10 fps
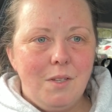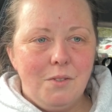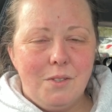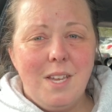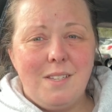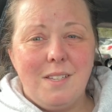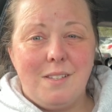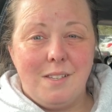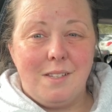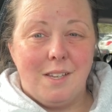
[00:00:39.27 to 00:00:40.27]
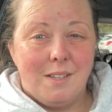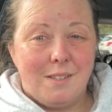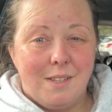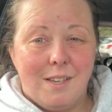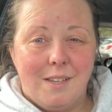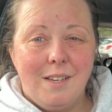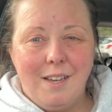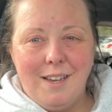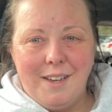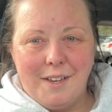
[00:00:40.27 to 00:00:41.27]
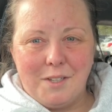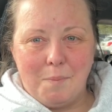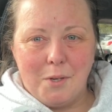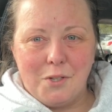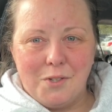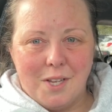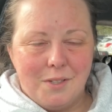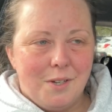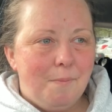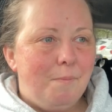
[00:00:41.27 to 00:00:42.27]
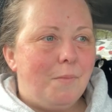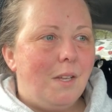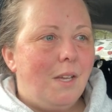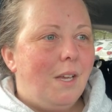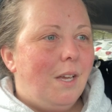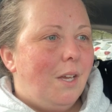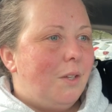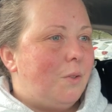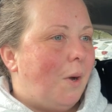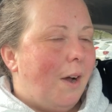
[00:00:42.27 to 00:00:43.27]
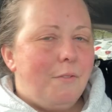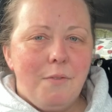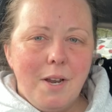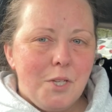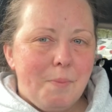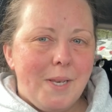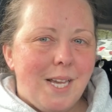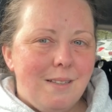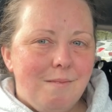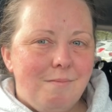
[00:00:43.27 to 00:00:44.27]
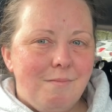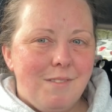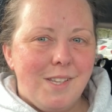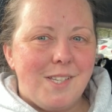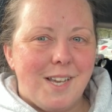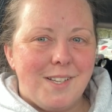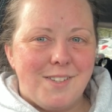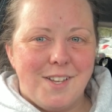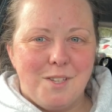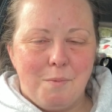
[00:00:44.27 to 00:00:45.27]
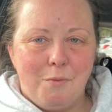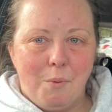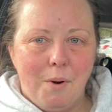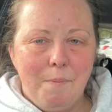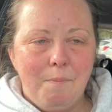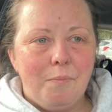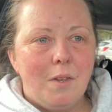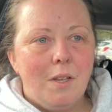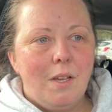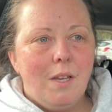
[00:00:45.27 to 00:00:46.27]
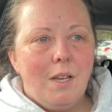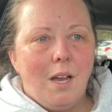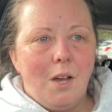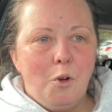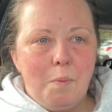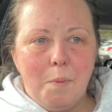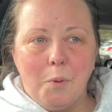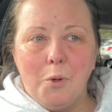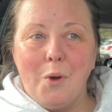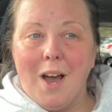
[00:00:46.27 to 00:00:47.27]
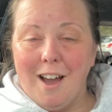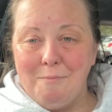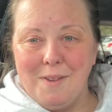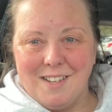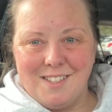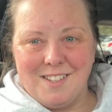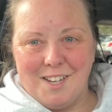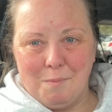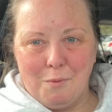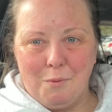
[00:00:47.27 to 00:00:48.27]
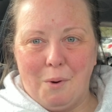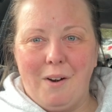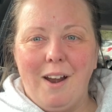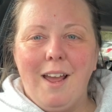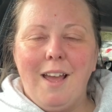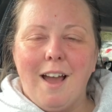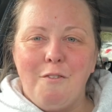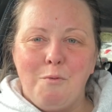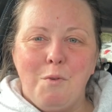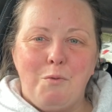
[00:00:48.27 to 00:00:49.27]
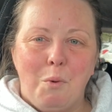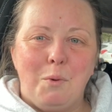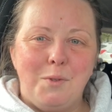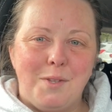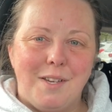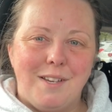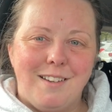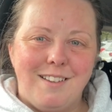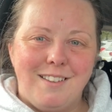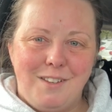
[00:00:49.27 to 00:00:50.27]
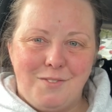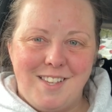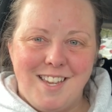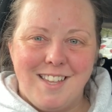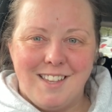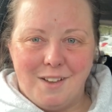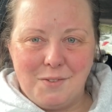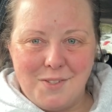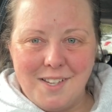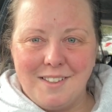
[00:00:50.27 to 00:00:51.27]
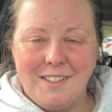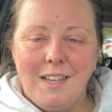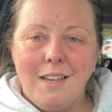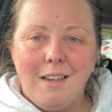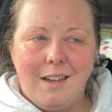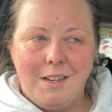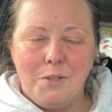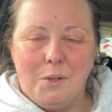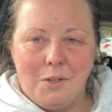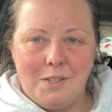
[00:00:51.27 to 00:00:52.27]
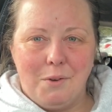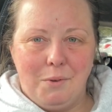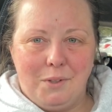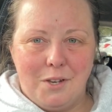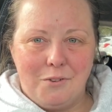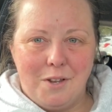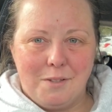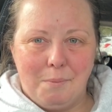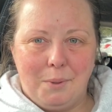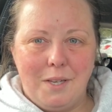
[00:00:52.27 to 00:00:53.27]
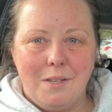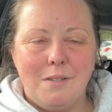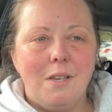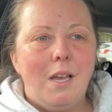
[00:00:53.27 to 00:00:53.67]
So the SECC is the exhibition centre. So I've never actually been in the Science Centre before. I know people who have been inside it before, and from the photos that they've taken that I've seen, it actually looks like a really interesting place.